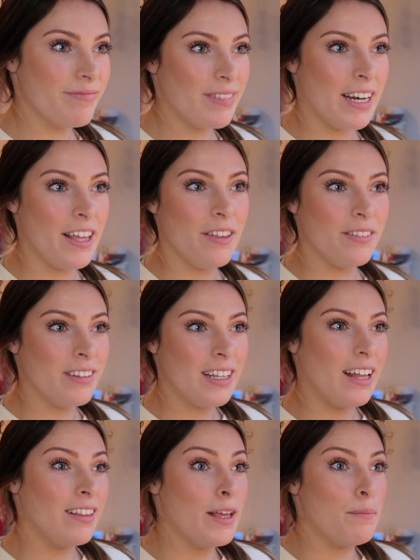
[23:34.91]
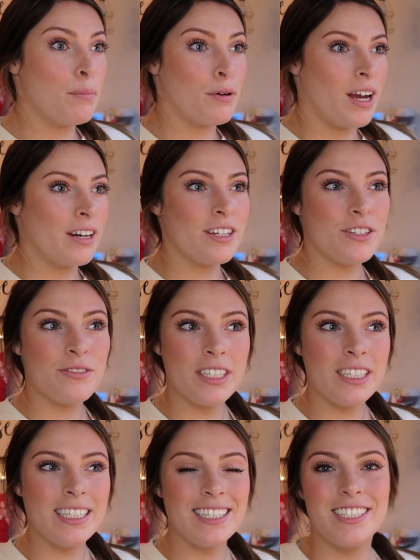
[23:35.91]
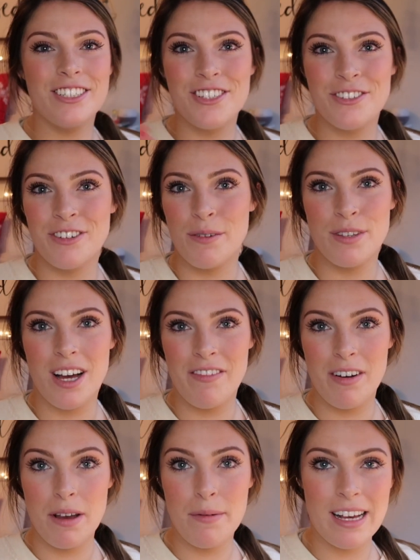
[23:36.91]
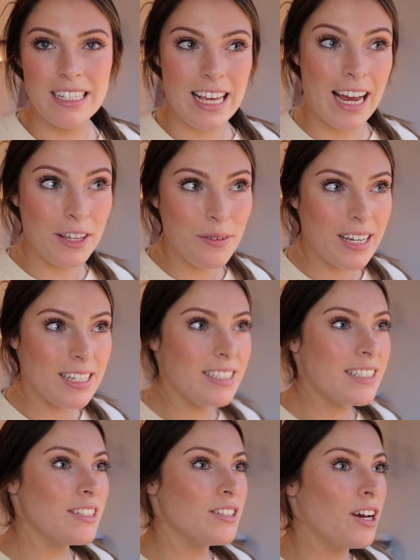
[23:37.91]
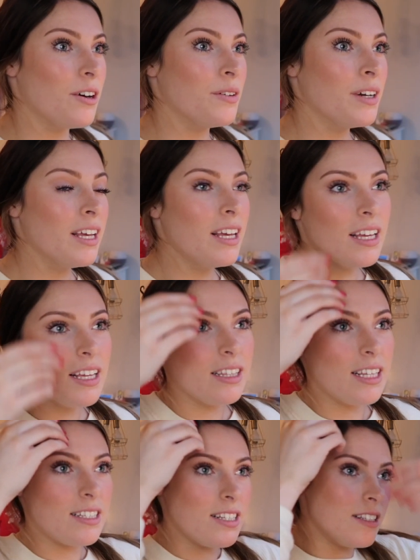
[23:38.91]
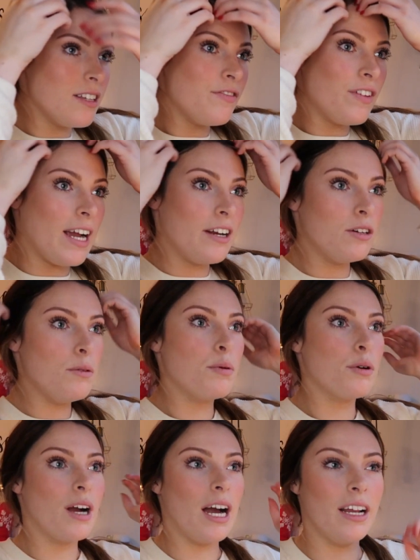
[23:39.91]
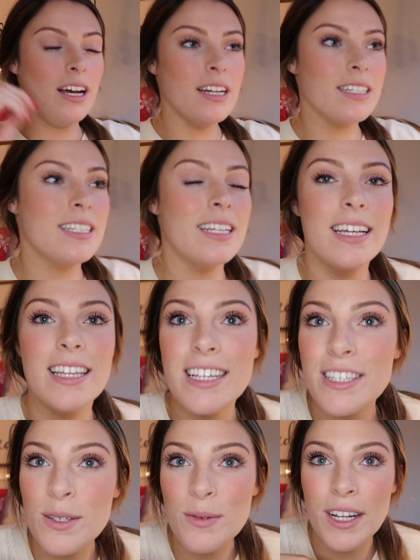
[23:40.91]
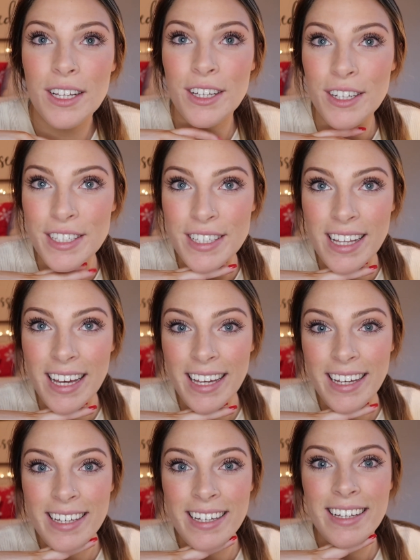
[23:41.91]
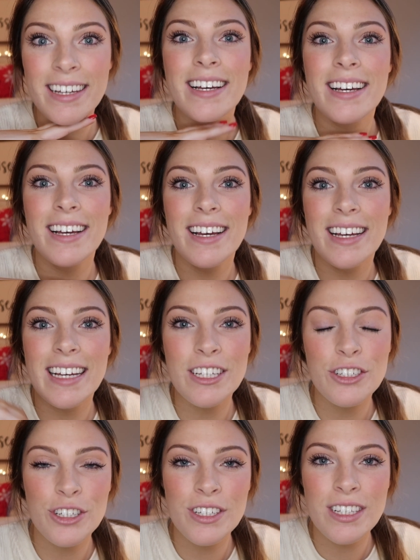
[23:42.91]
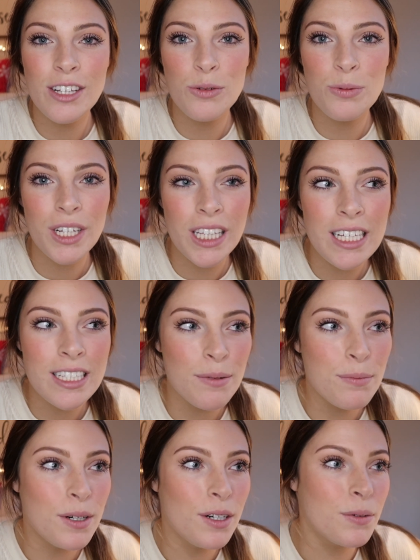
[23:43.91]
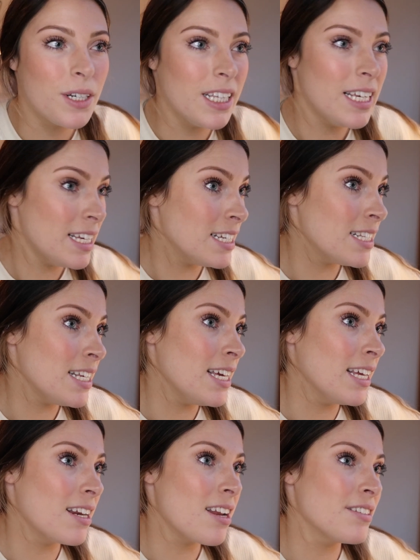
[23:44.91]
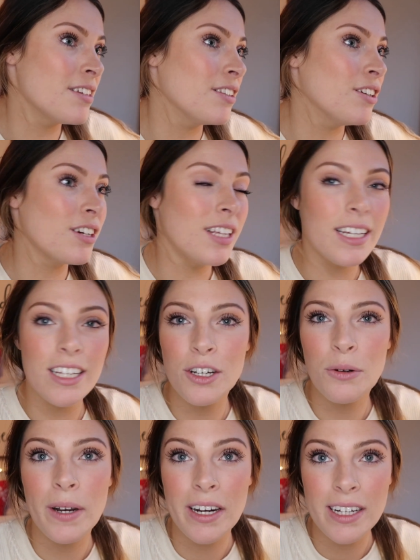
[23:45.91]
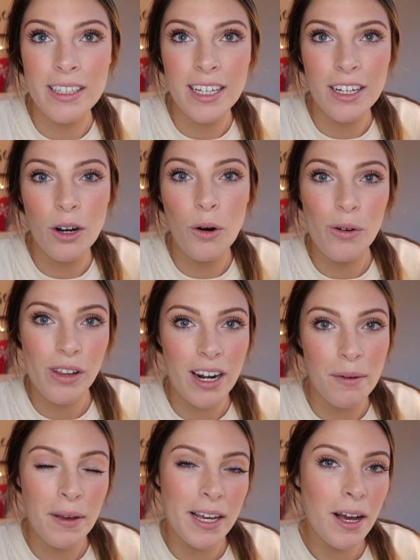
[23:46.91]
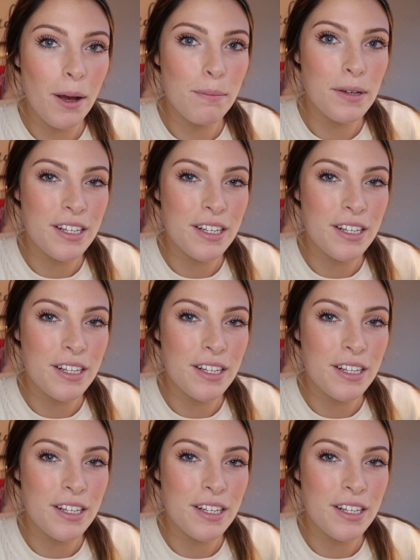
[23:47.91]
any lip product really, because it just rubs off on my mask anyways. So this is the final product. This is what it looks like. It's really simple, really easy, and it doesn't look like you're wearing like a whole lot of makeup.